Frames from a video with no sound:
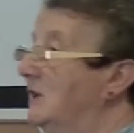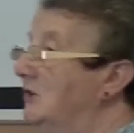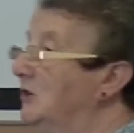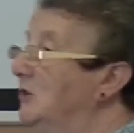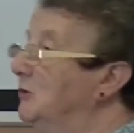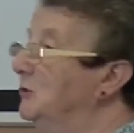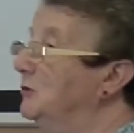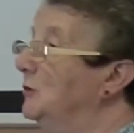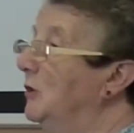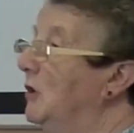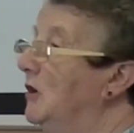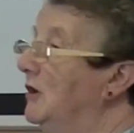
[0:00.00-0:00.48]

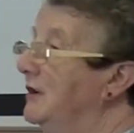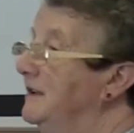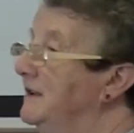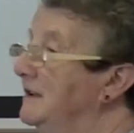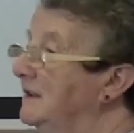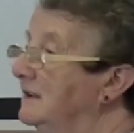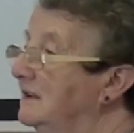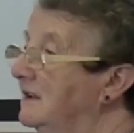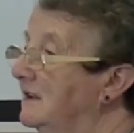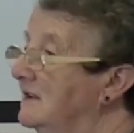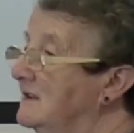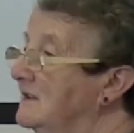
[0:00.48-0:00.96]
glue
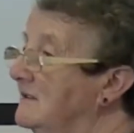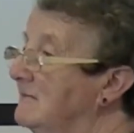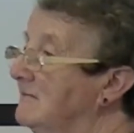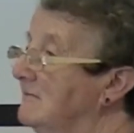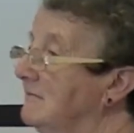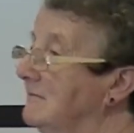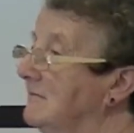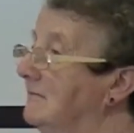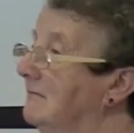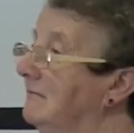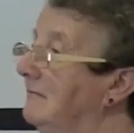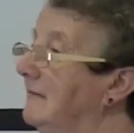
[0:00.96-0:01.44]
on.
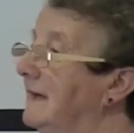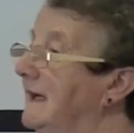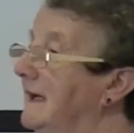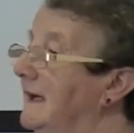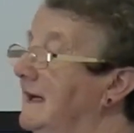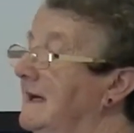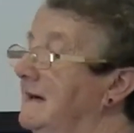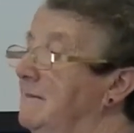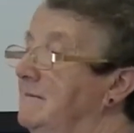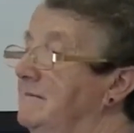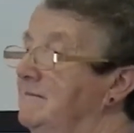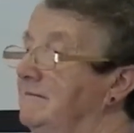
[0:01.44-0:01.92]

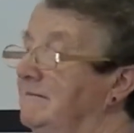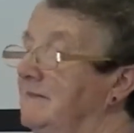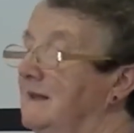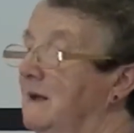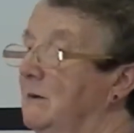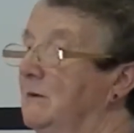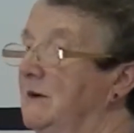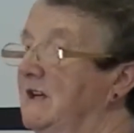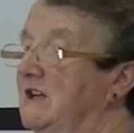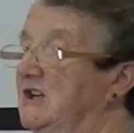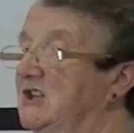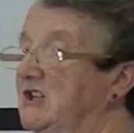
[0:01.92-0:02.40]

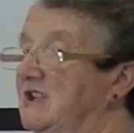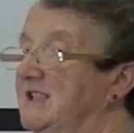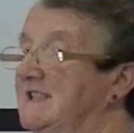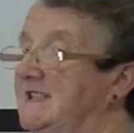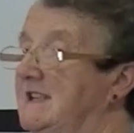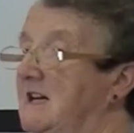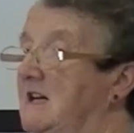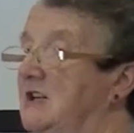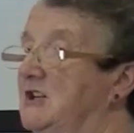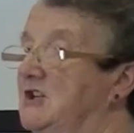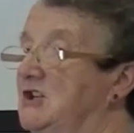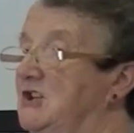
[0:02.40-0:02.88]
Where you just
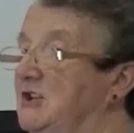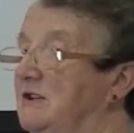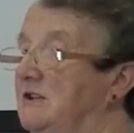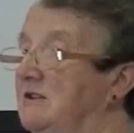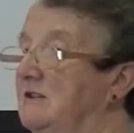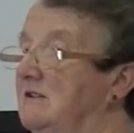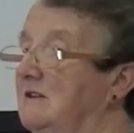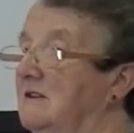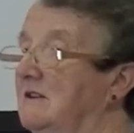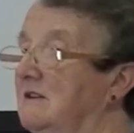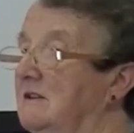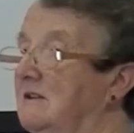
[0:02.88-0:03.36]
touch
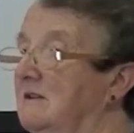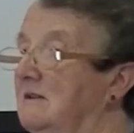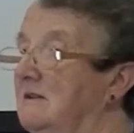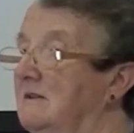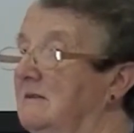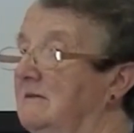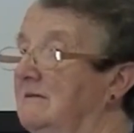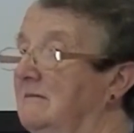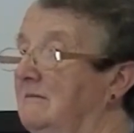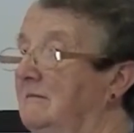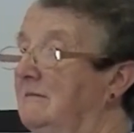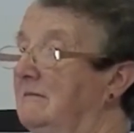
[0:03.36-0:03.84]
the
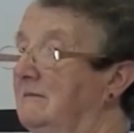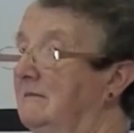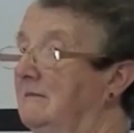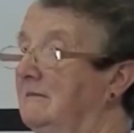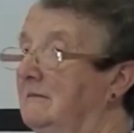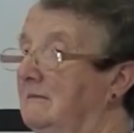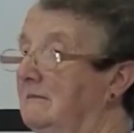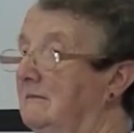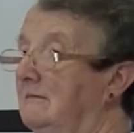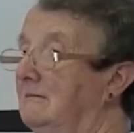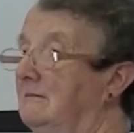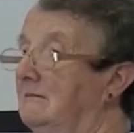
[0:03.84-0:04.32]

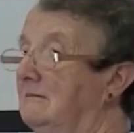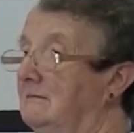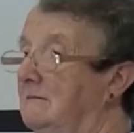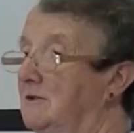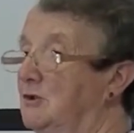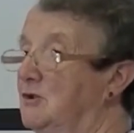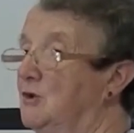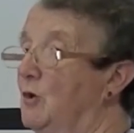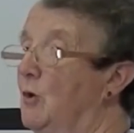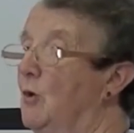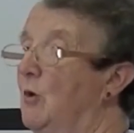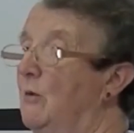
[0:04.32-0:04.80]

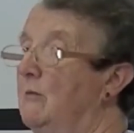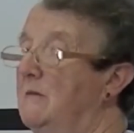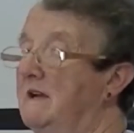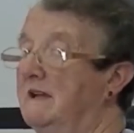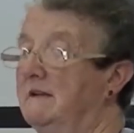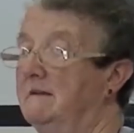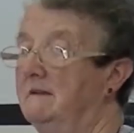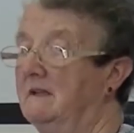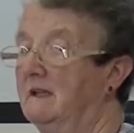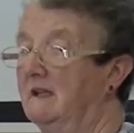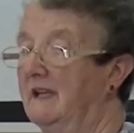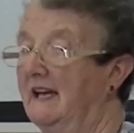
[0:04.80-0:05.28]
dome
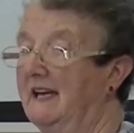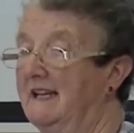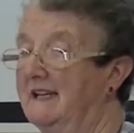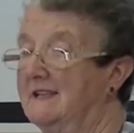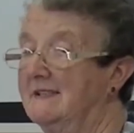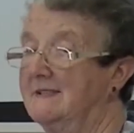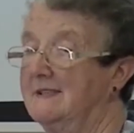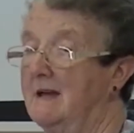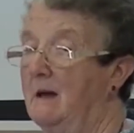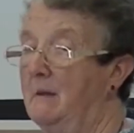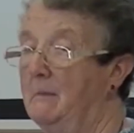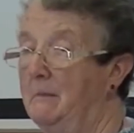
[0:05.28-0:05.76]
and
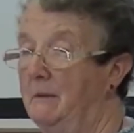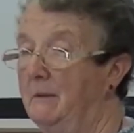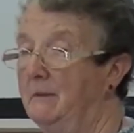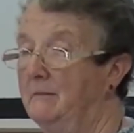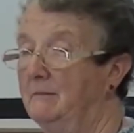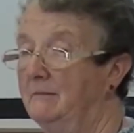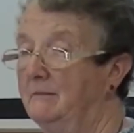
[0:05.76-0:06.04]
lights up.